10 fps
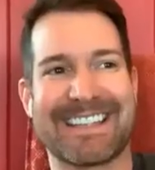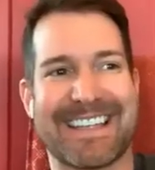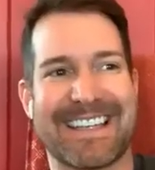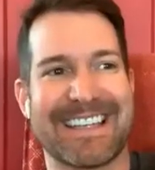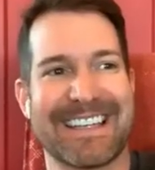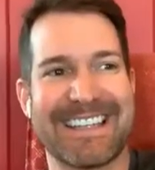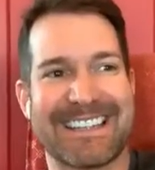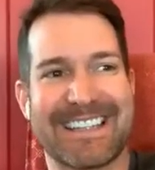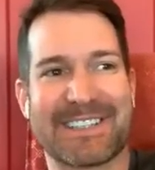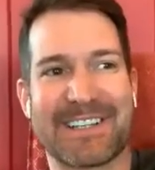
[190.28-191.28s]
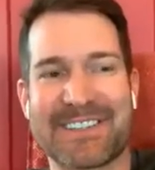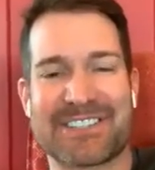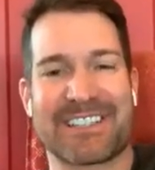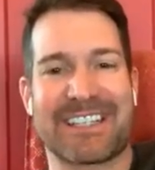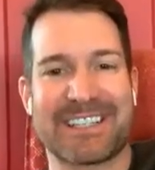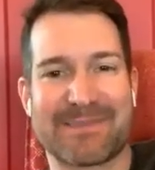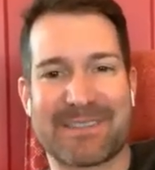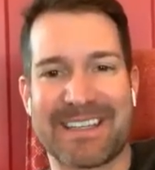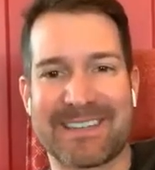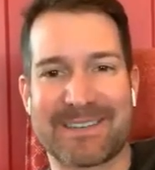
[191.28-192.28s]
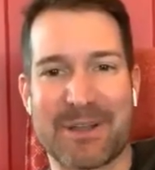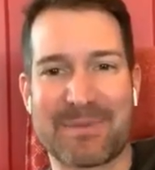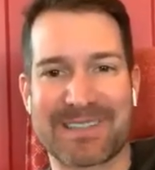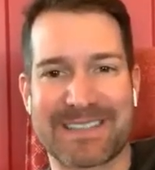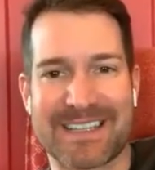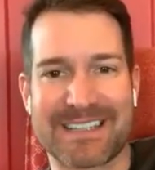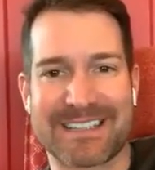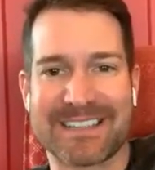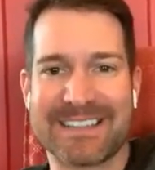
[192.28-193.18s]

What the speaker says: He said, "Cut the shit out of some teeth and hope it stays in."